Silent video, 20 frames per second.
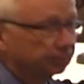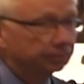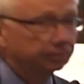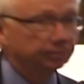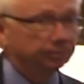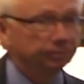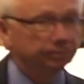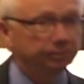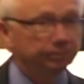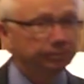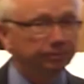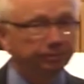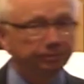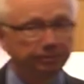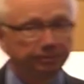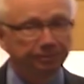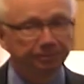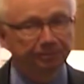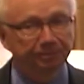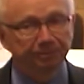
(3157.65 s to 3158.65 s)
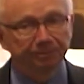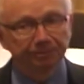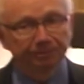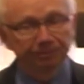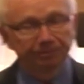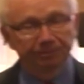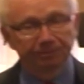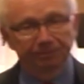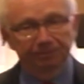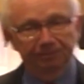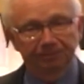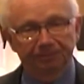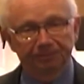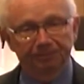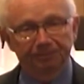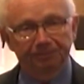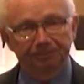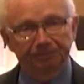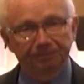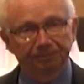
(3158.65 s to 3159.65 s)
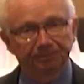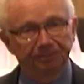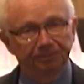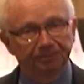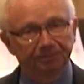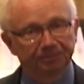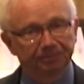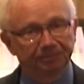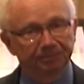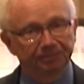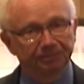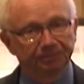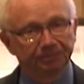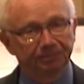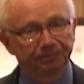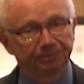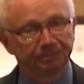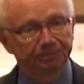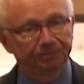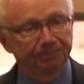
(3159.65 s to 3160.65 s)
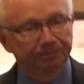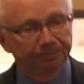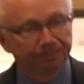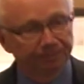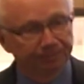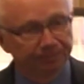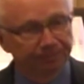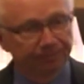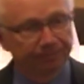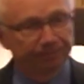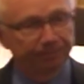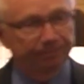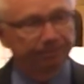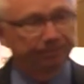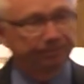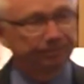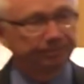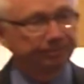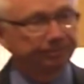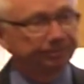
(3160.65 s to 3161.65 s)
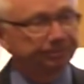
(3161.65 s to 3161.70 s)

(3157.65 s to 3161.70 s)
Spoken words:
[no speech]